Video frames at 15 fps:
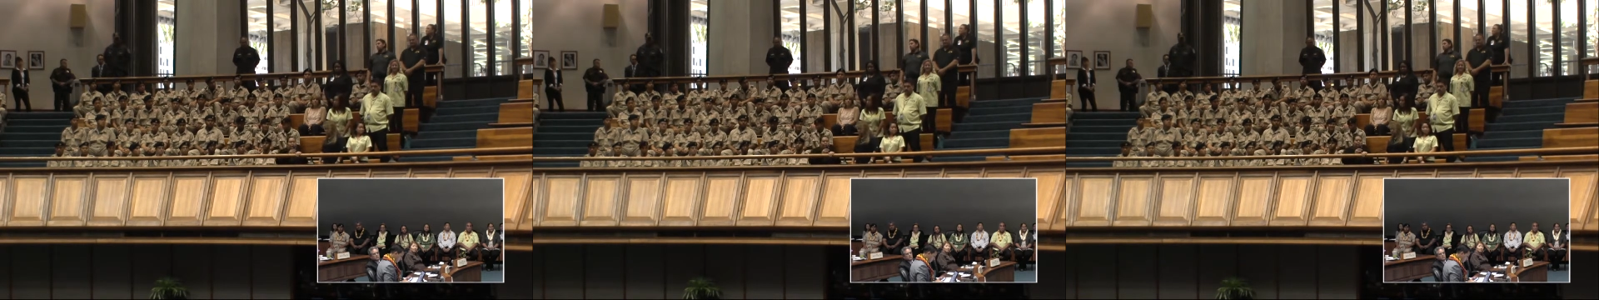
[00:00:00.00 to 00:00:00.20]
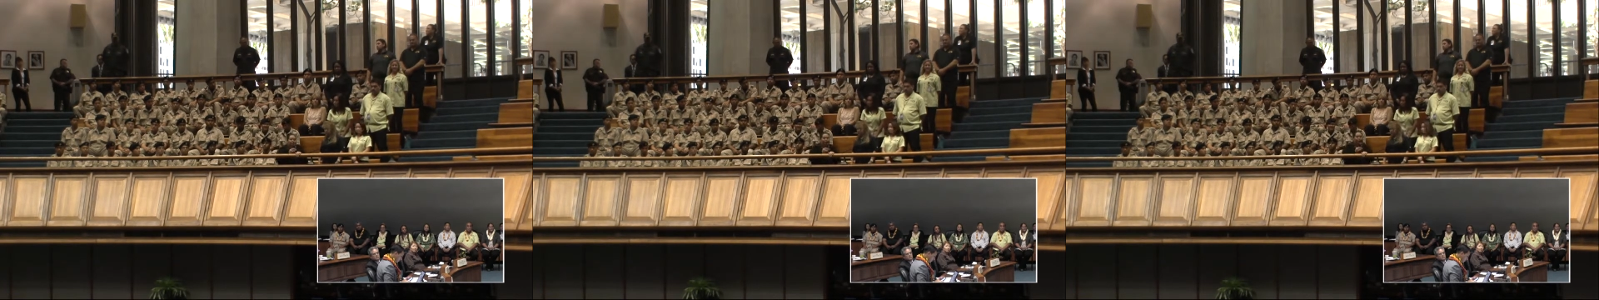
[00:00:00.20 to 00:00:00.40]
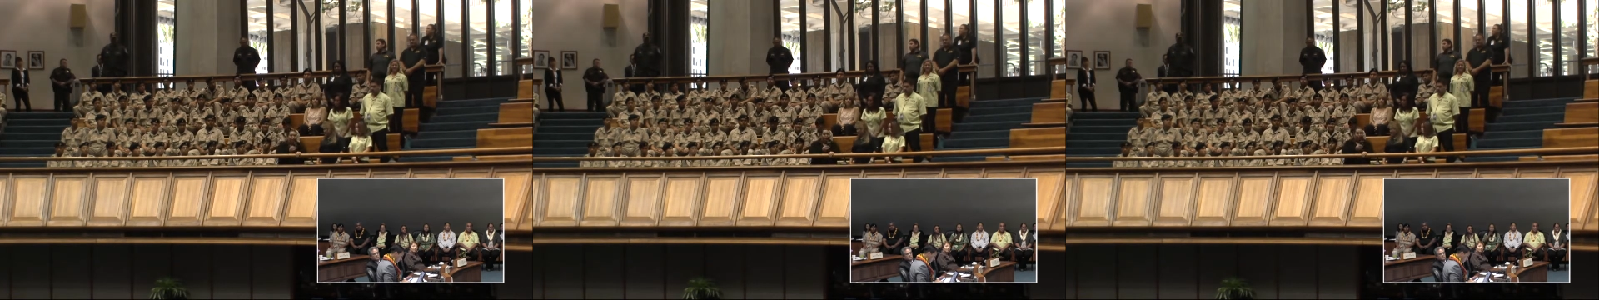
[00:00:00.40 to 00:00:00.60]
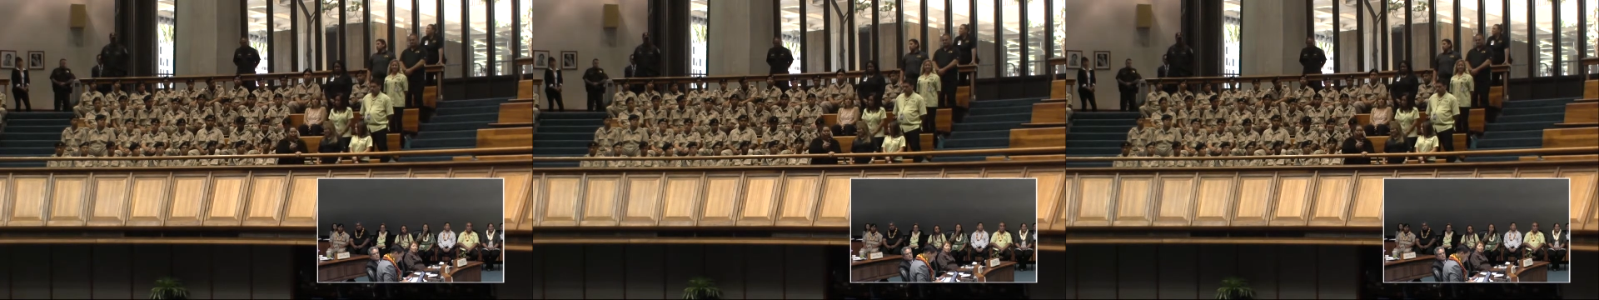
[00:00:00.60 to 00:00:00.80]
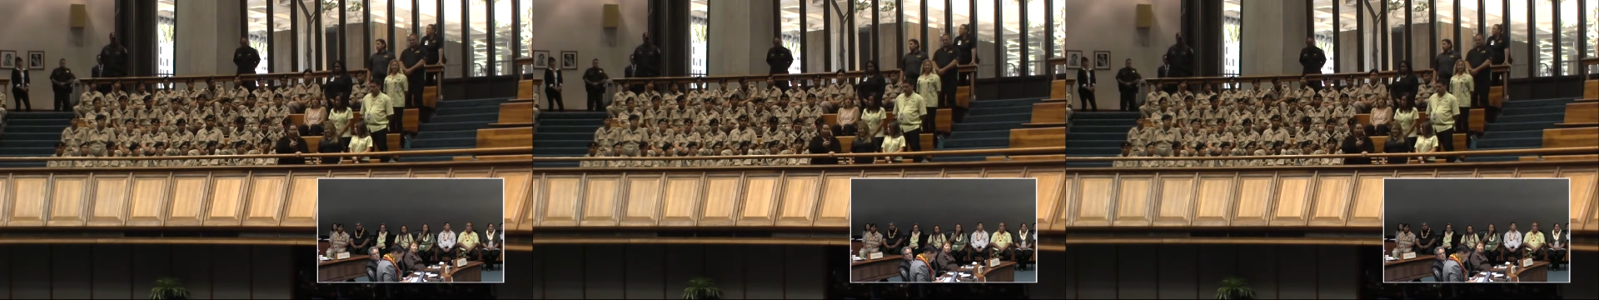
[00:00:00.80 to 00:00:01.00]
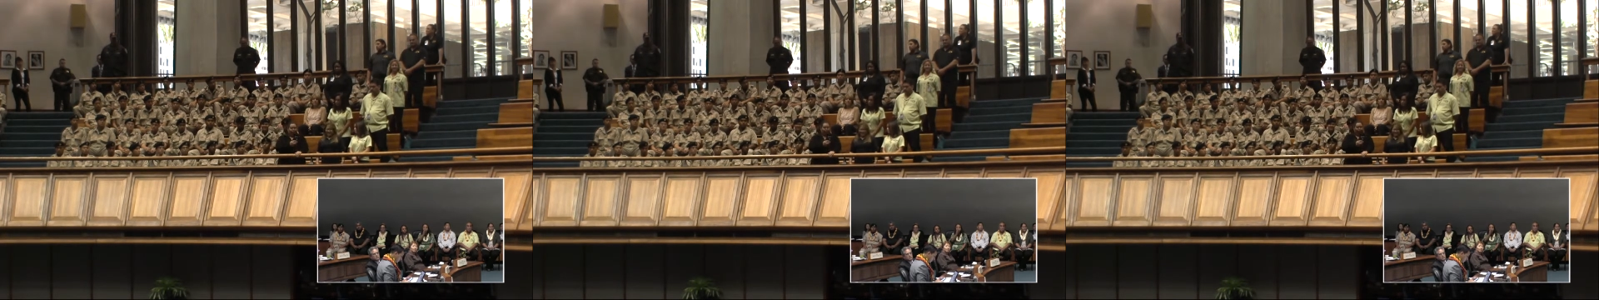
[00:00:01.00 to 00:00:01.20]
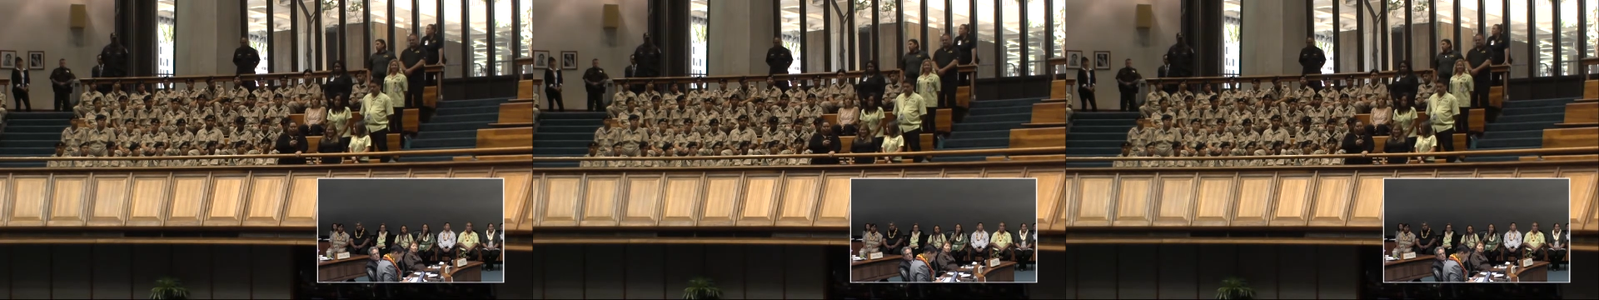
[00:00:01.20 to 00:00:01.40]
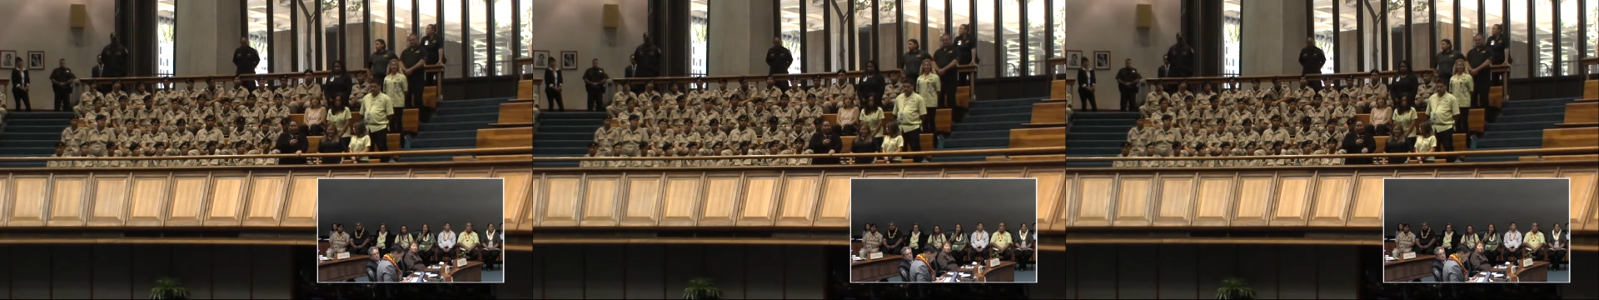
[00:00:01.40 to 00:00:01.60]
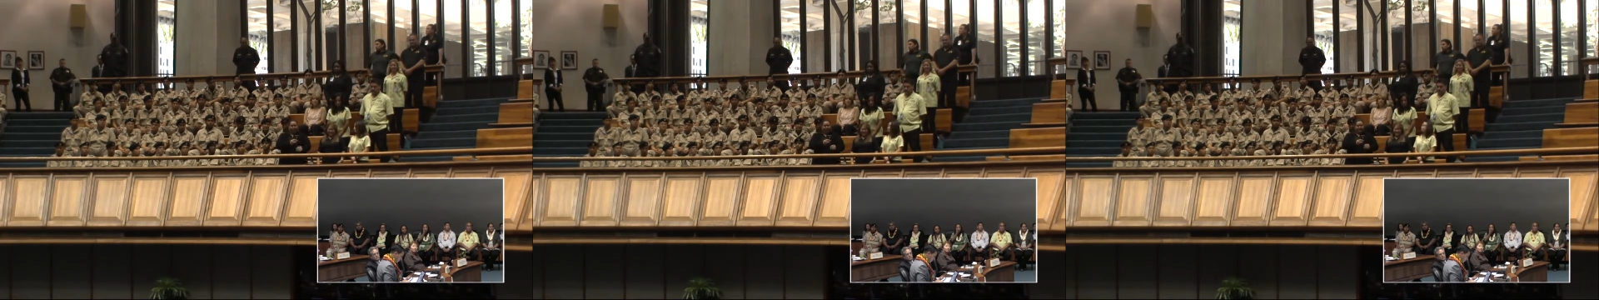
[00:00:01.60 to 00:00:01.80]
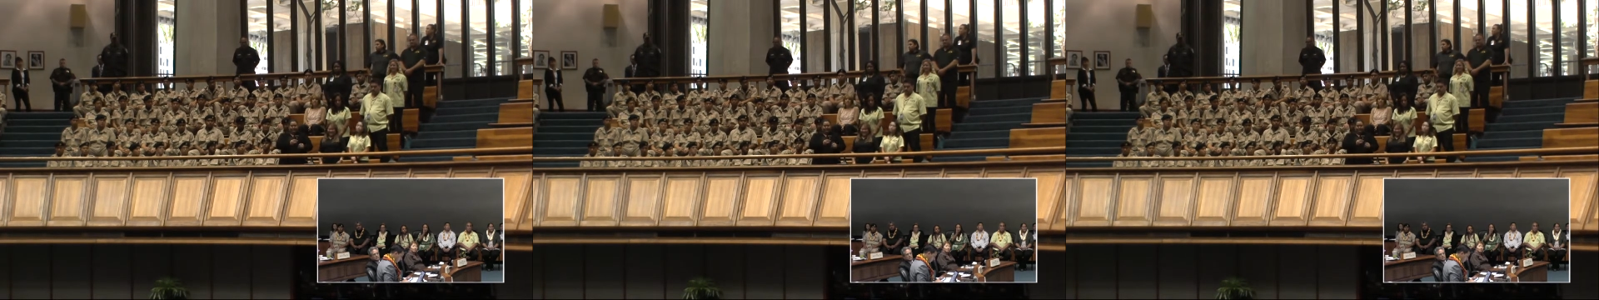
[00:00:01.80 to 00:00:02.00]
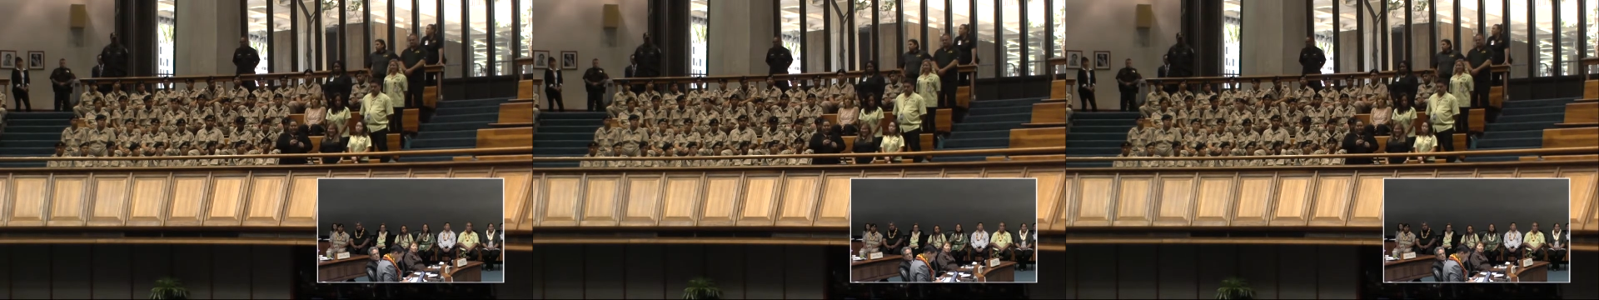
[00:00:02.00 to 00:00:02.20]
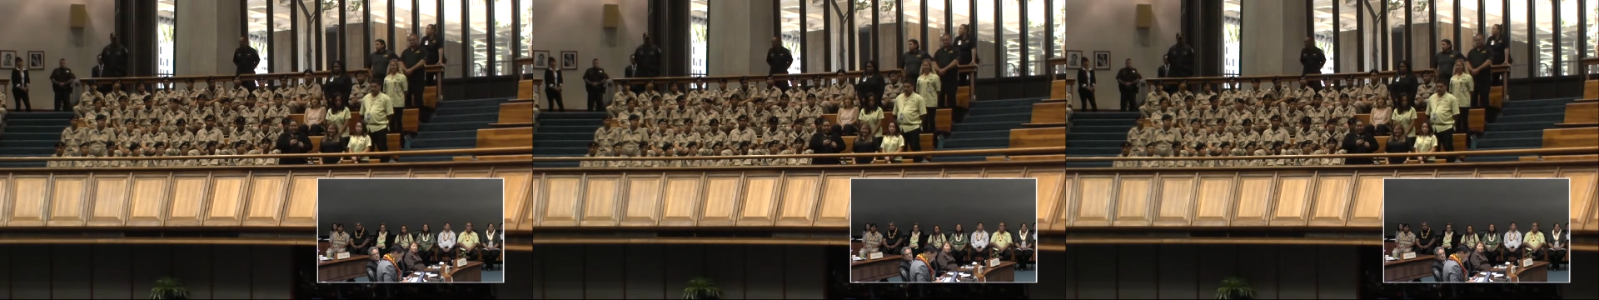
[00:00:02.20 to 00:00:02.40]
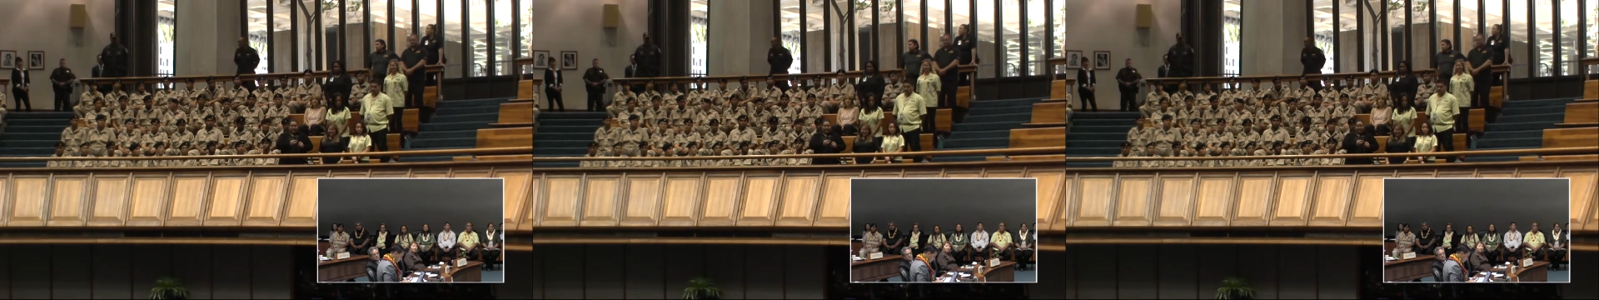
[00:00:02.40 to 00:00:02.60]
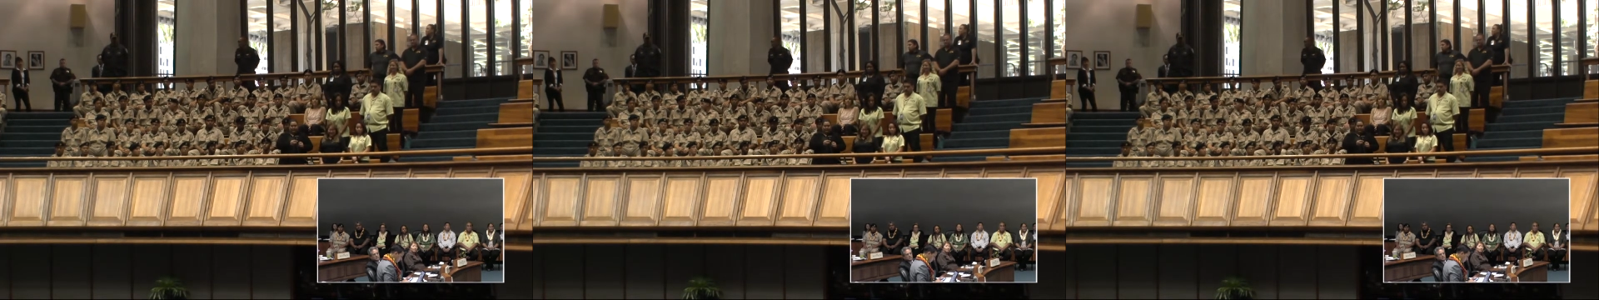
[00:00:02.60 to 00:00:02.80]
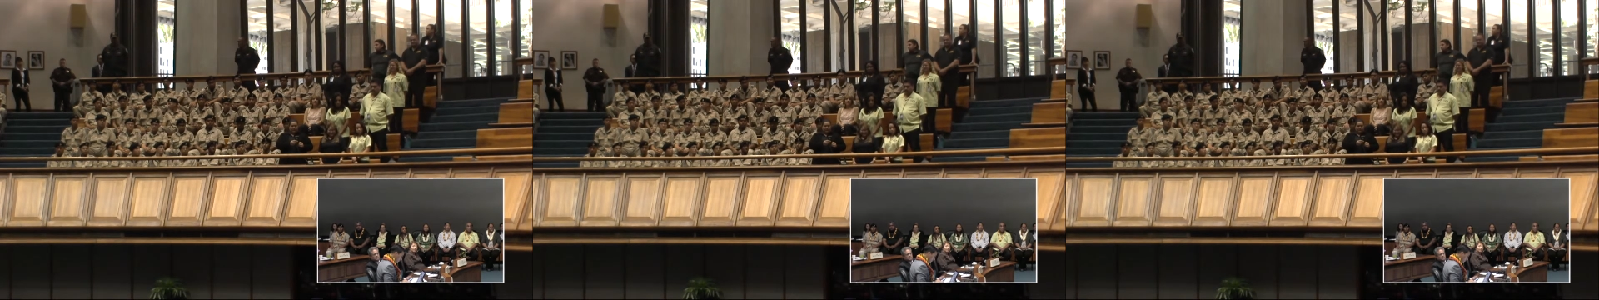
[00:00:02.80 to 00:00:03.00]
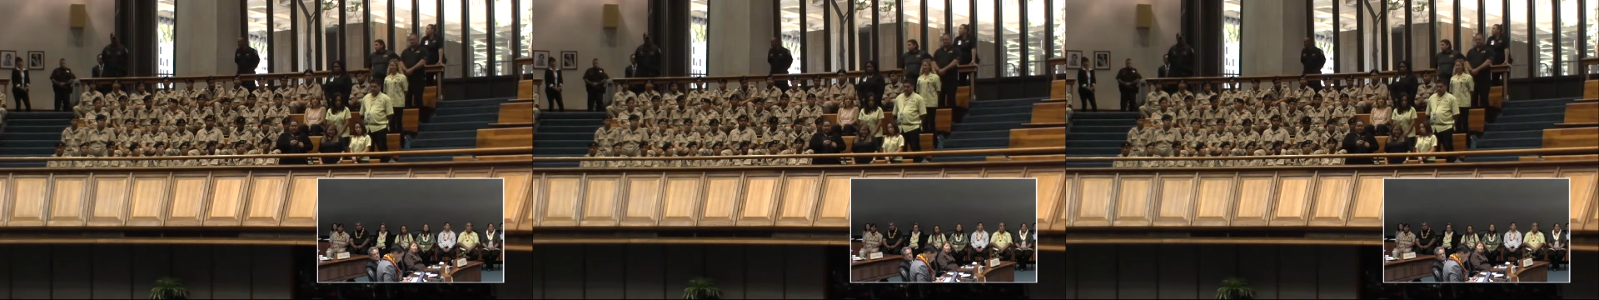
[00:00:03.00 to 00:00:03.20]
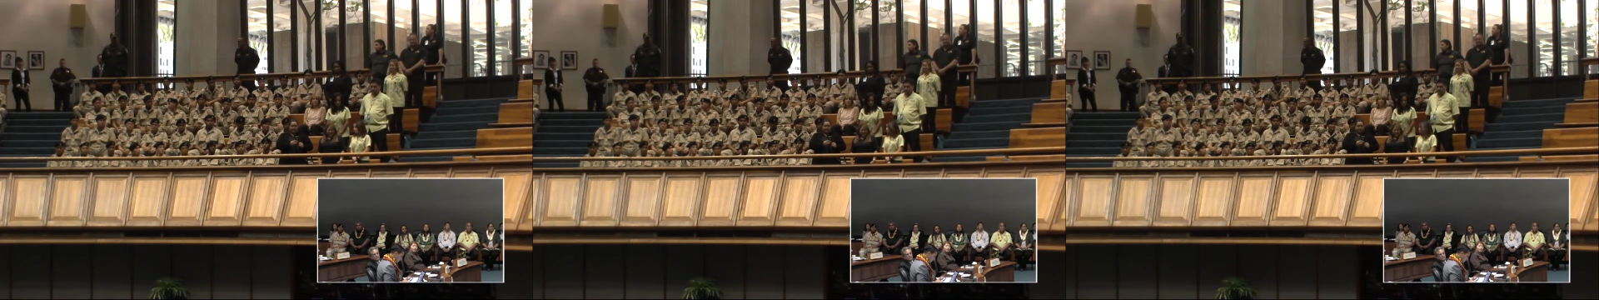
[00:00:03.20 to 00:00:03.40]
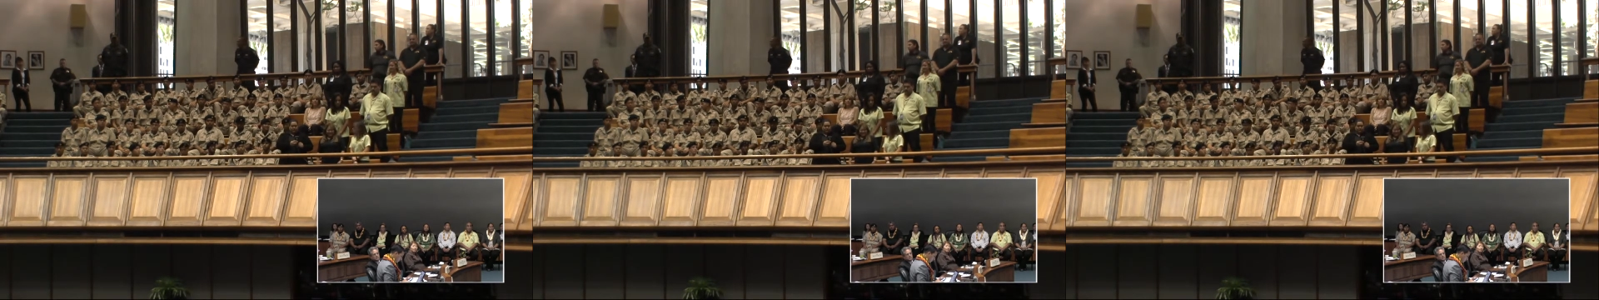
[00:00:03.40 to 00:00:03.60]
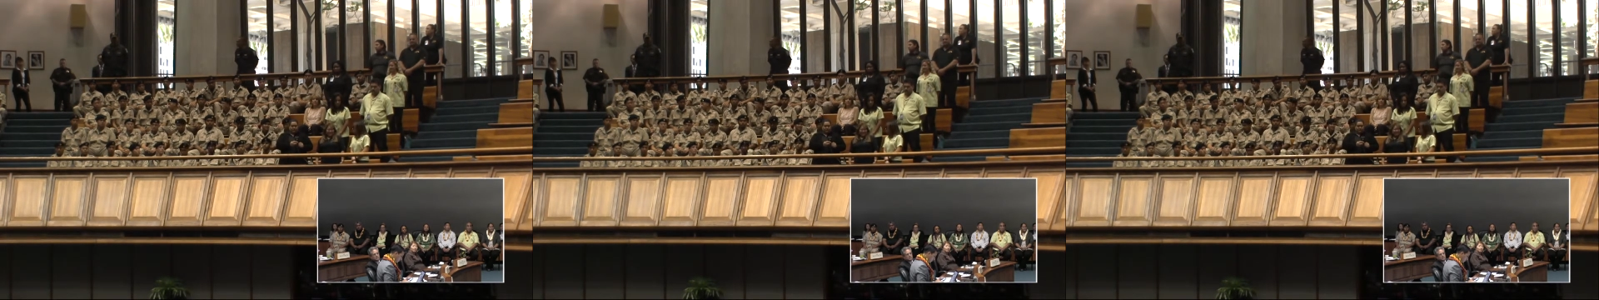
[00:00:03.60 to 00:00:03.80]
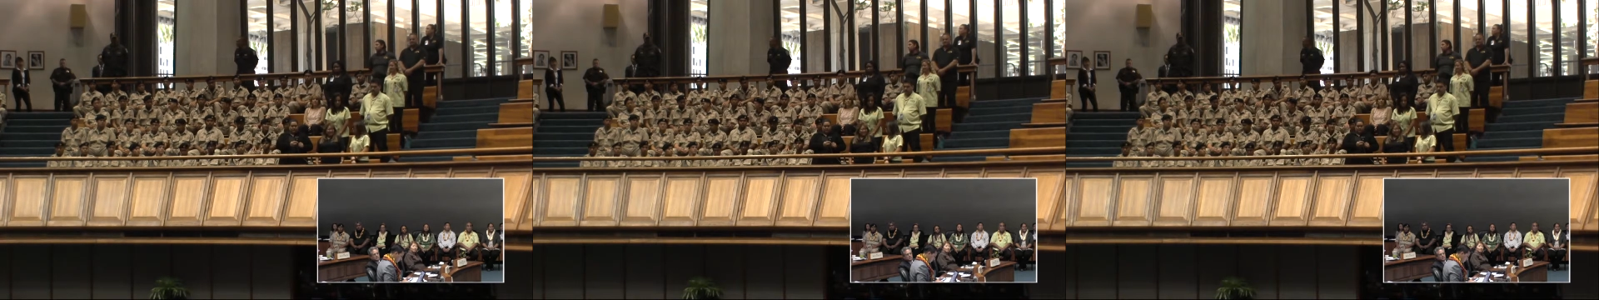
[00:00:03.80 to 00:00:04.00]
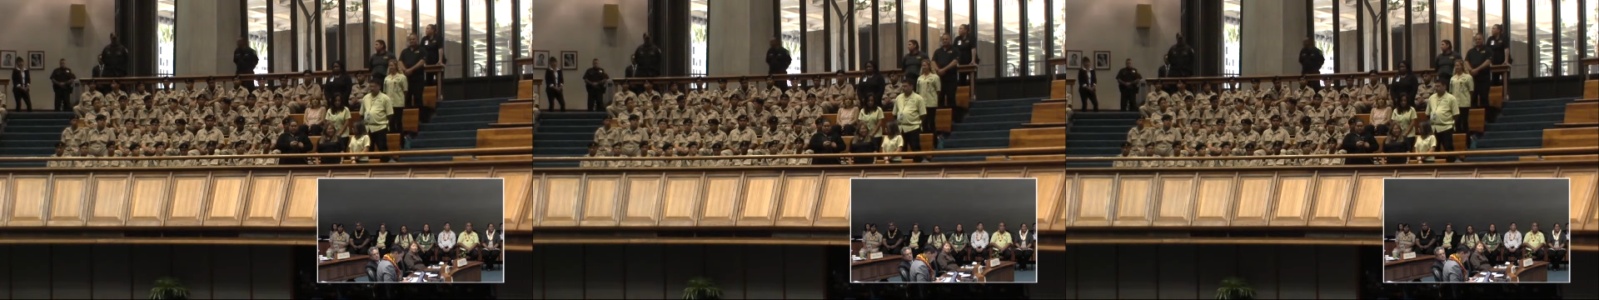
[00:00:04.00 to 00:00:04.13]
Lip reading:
No face is visible, so there are no lips to read.